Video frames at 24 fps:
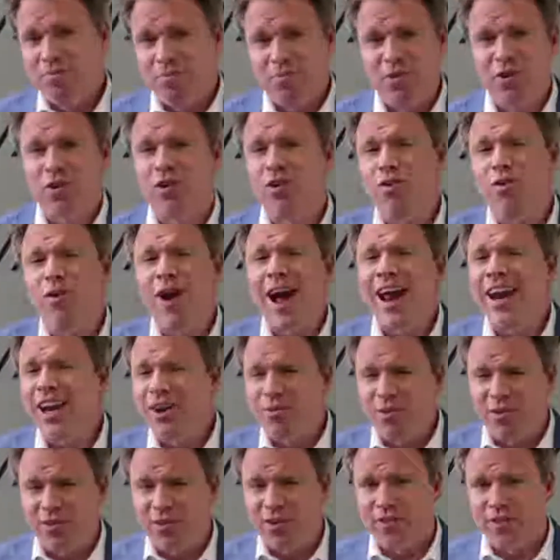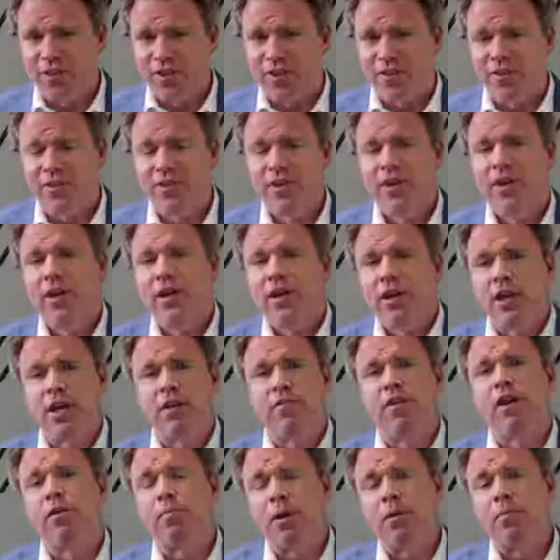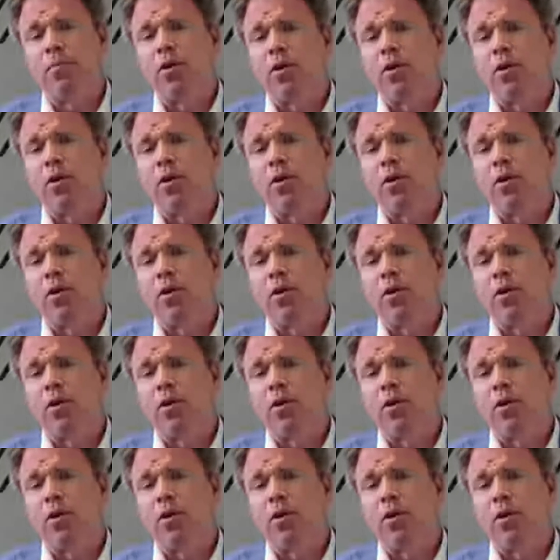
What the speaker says: bureaucratic resistance to developing a